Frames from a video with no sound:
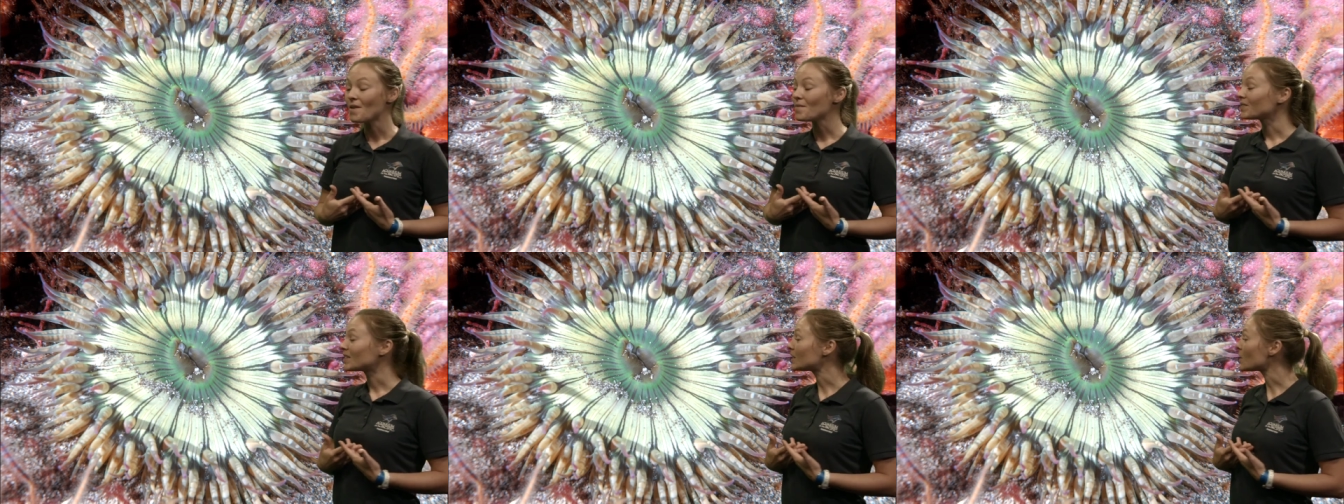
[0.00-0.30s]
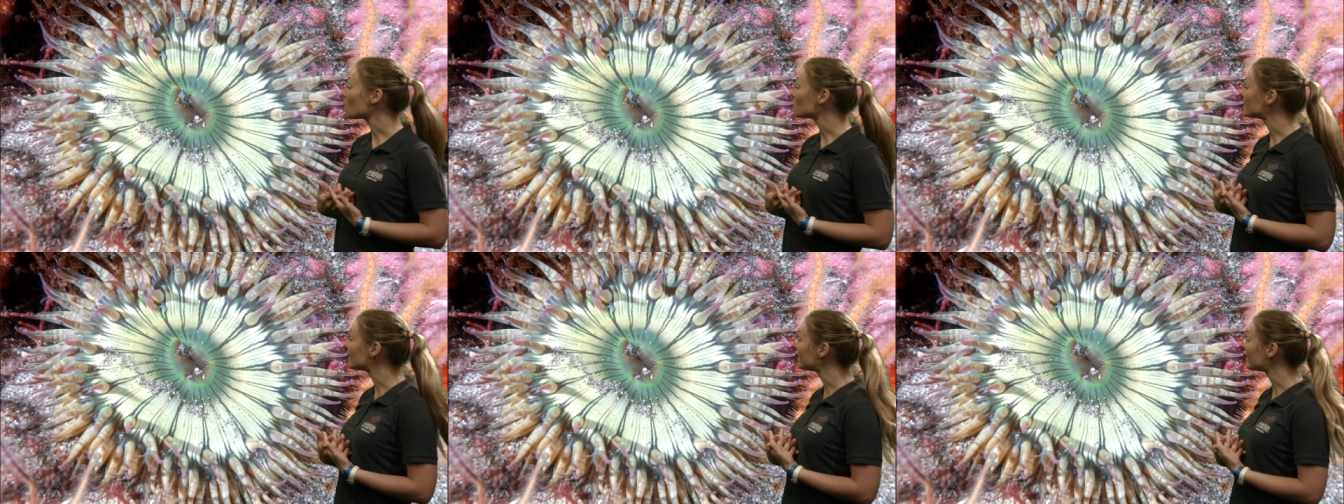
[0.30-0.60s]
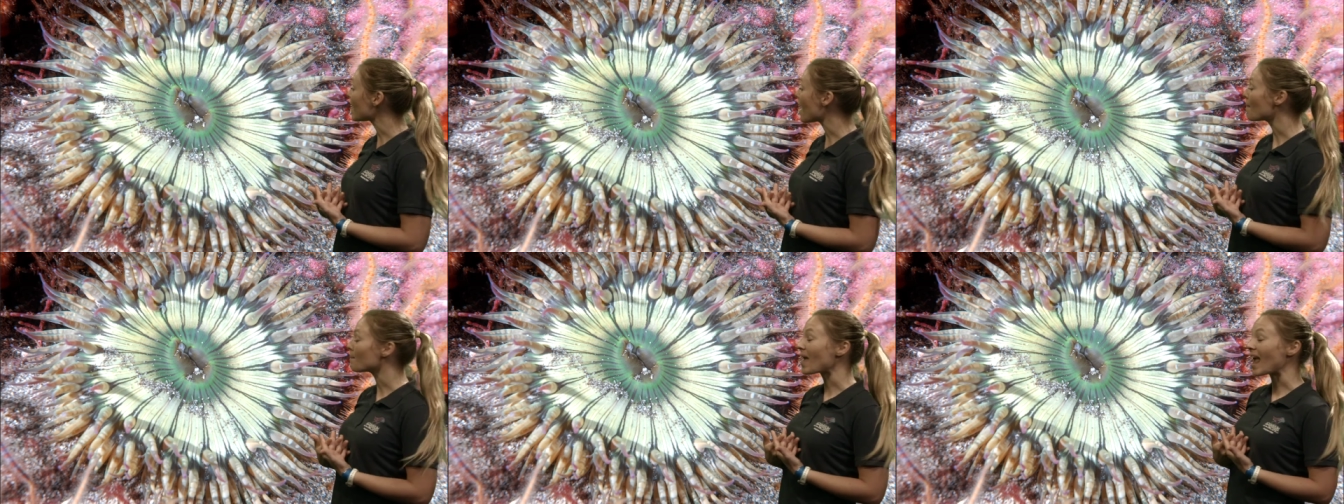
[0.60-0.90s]
So
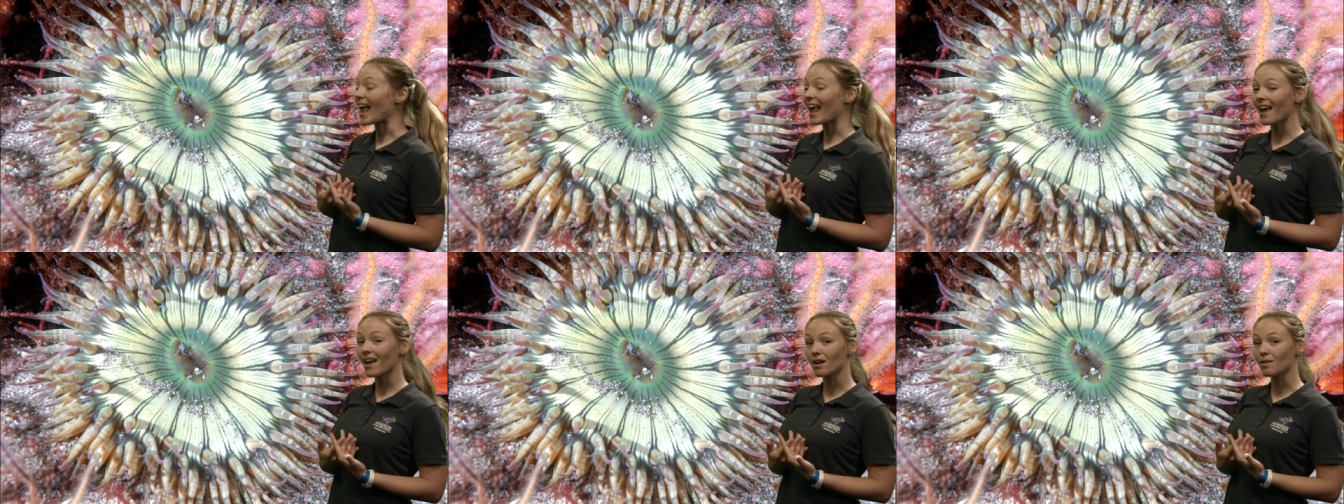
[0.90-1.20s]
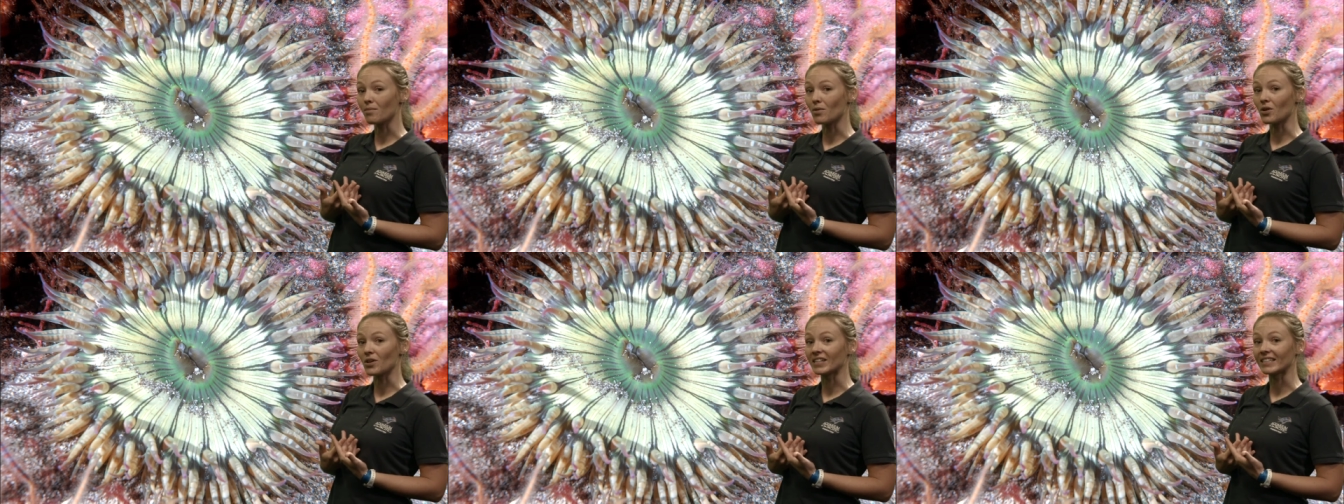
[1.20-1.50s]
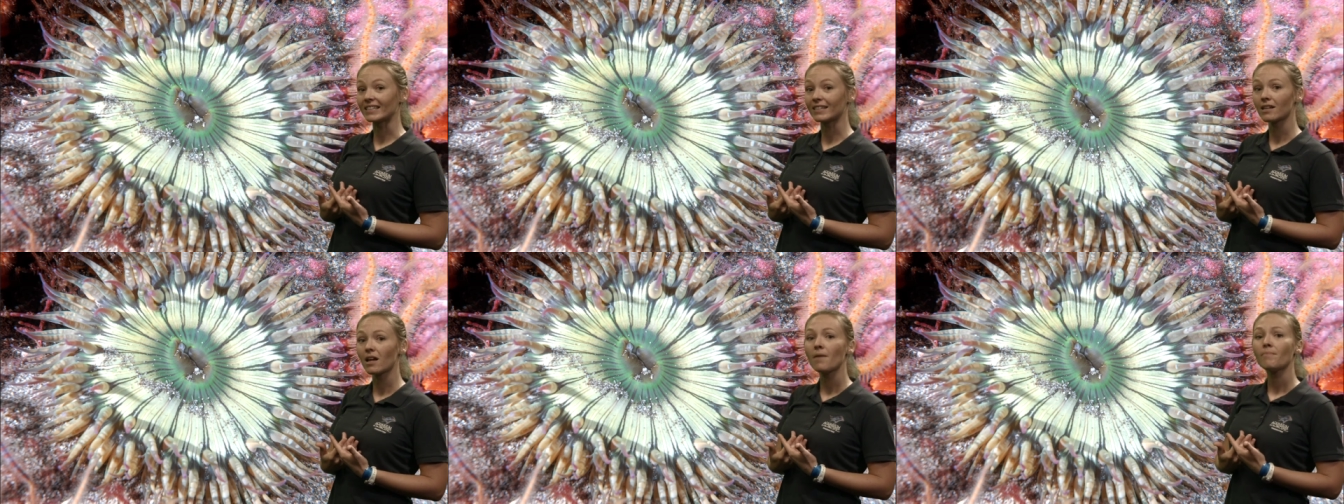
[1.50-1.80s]
some
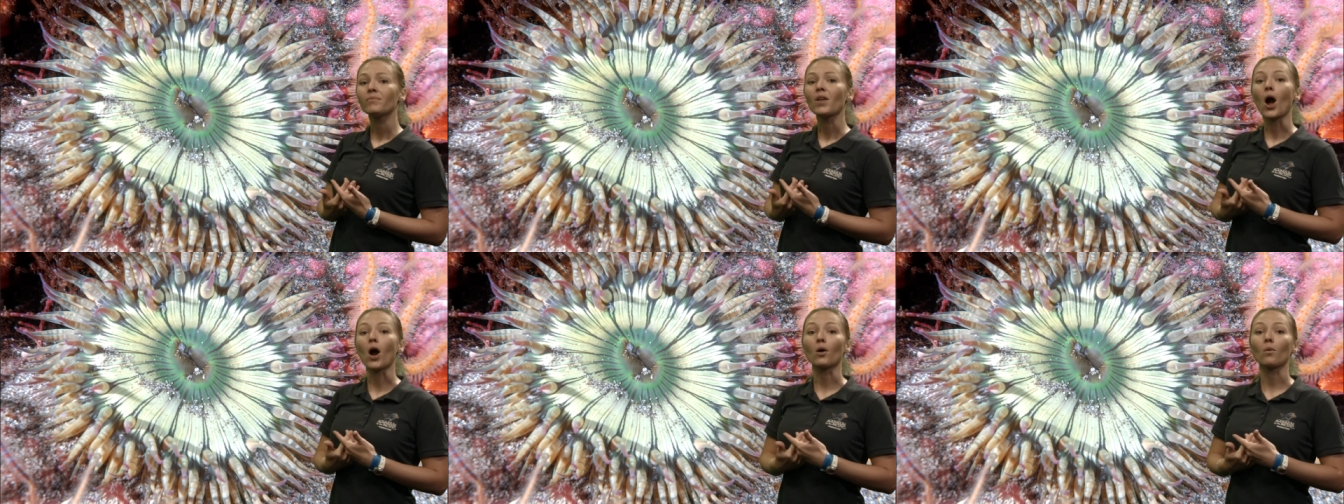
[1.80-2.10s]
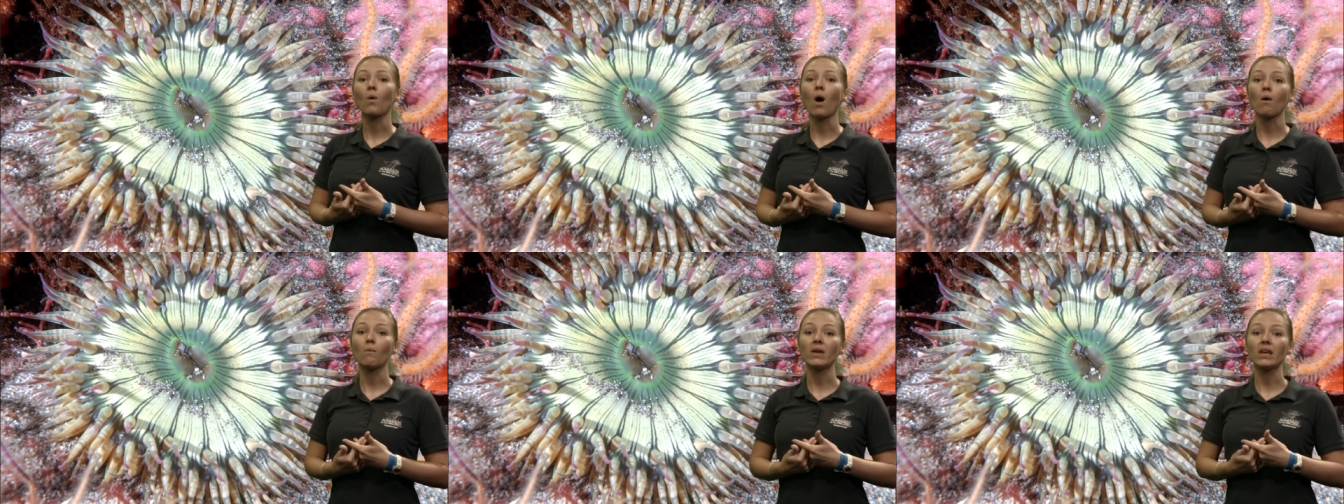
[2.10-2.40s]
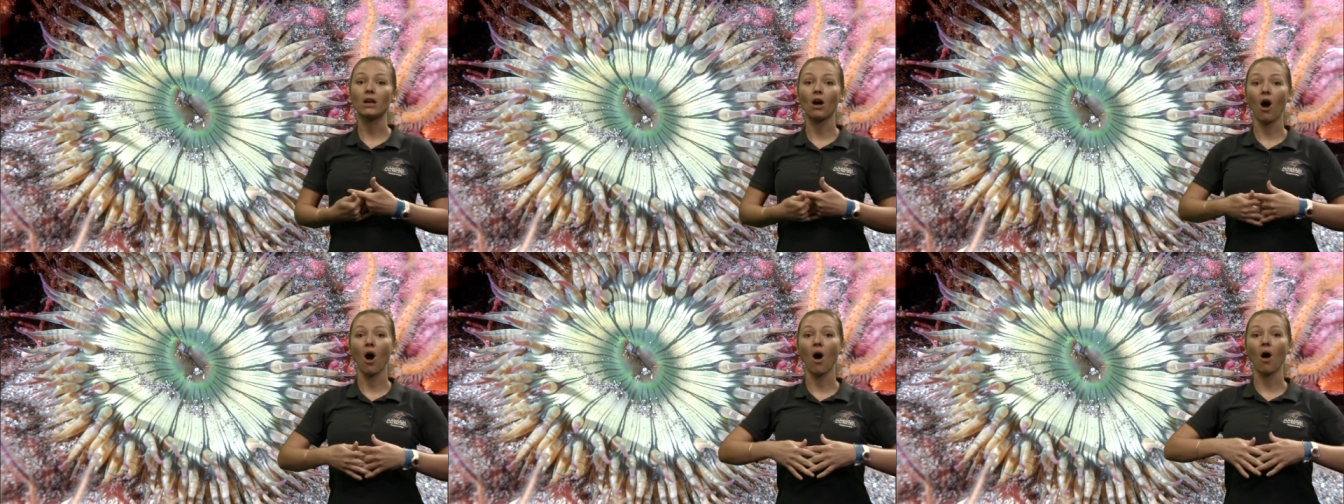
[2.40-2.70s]
animals are what we
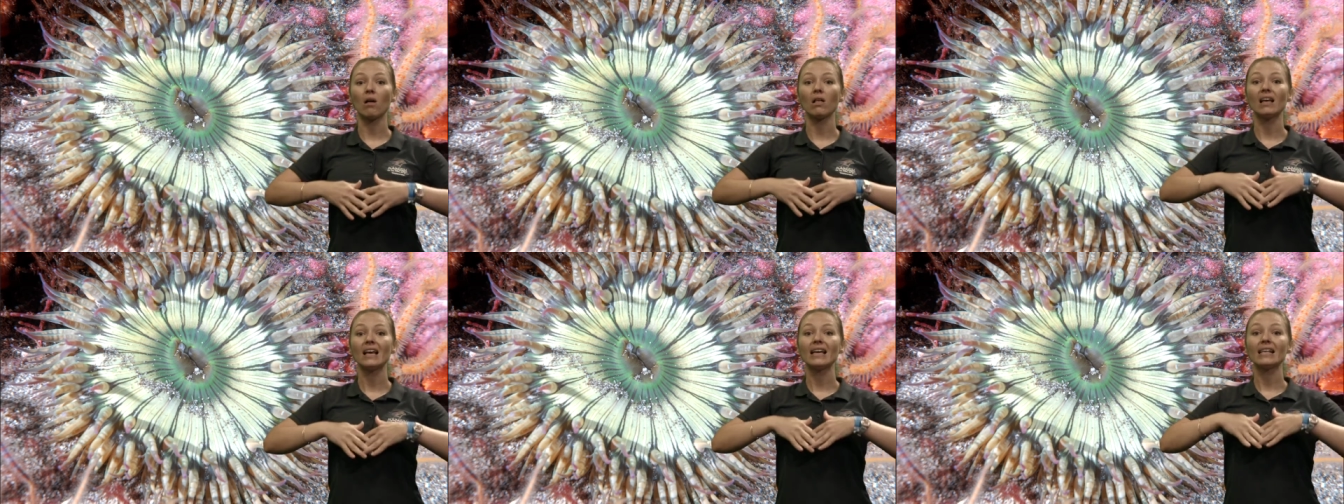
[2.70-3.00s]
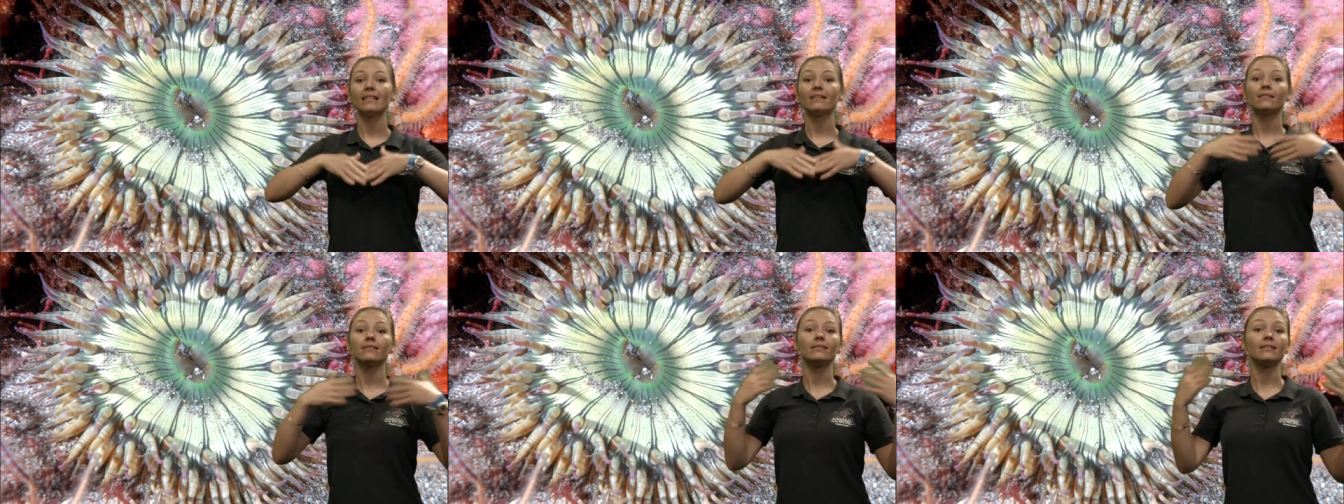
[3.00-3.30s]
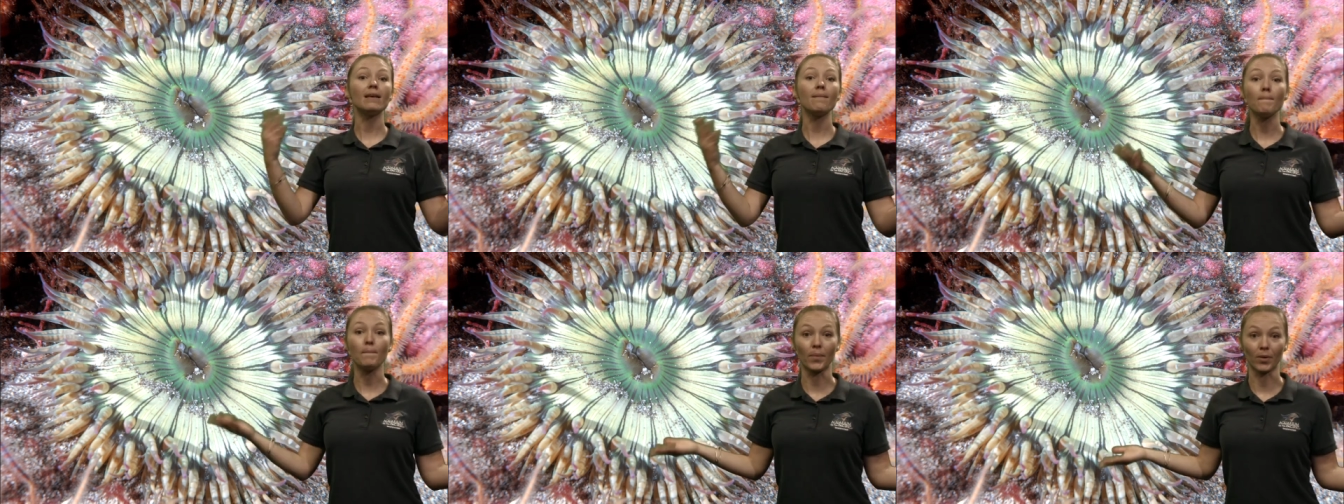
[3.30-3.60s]
call
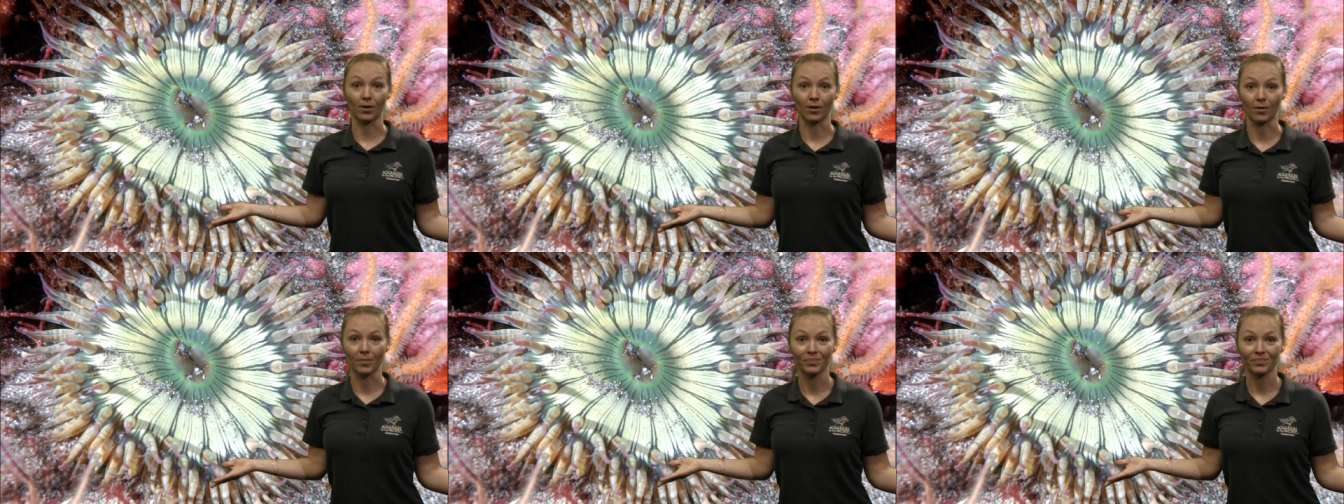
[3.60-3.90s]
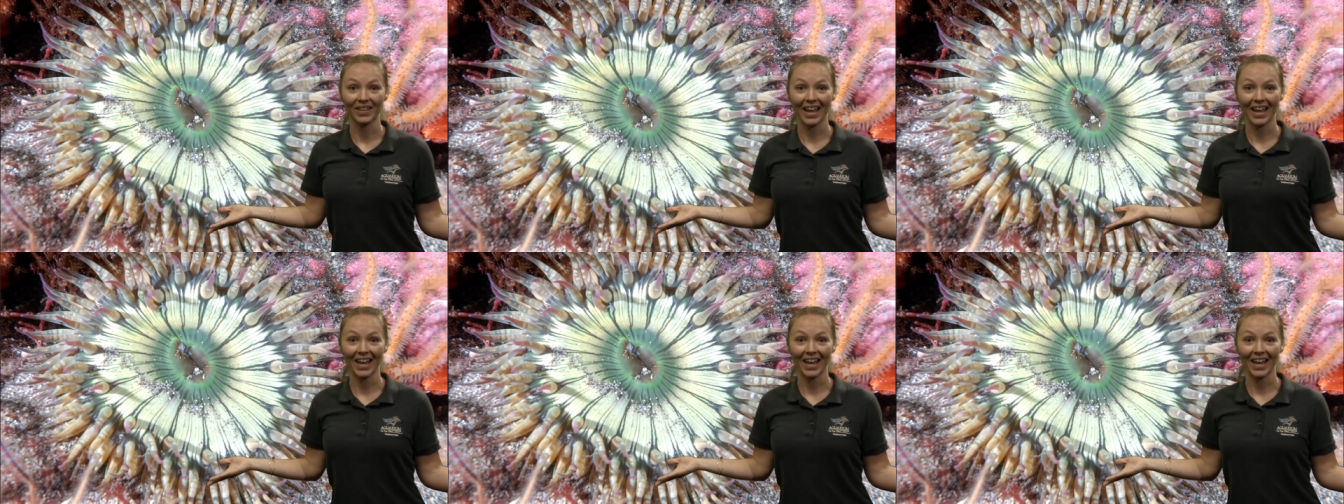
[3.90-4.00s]
simple